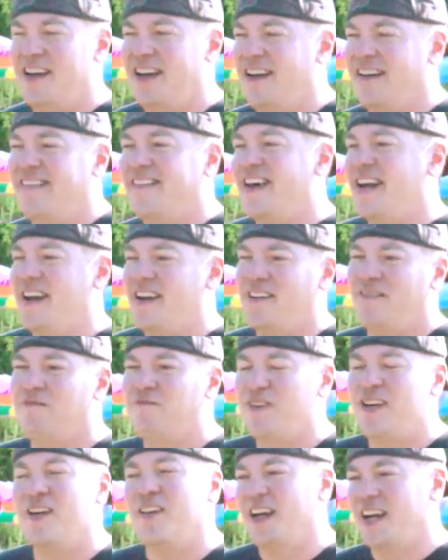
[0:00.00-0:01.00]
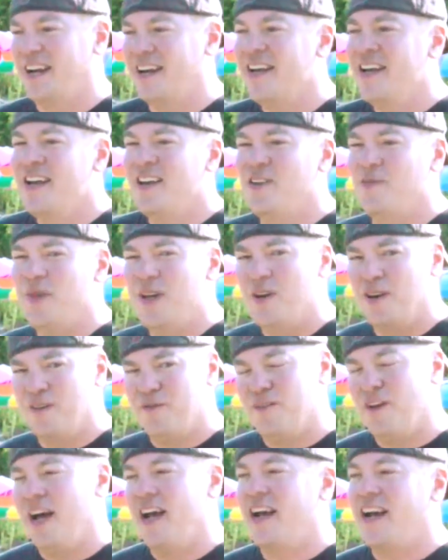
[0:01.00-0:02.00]
exciting feeling to be able to
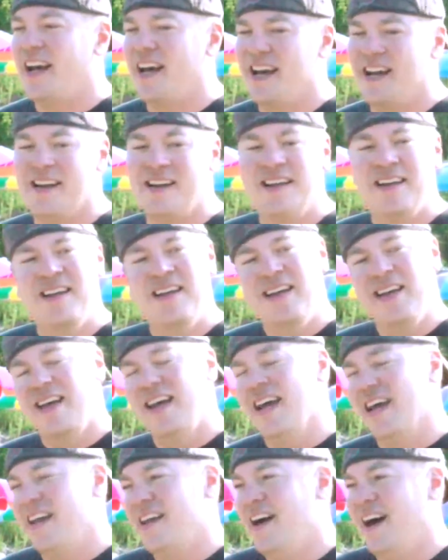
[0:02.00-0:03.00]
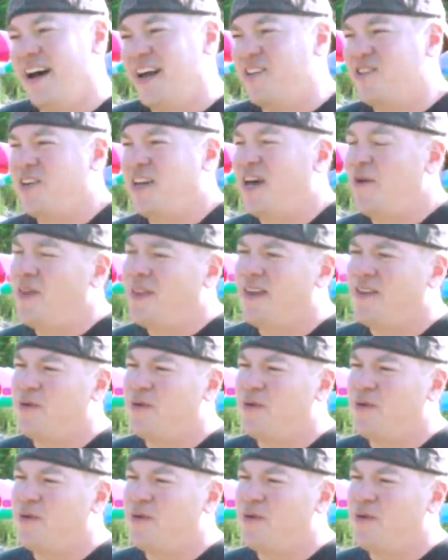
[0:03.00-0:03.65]
fly a kite and, uh, and share that with other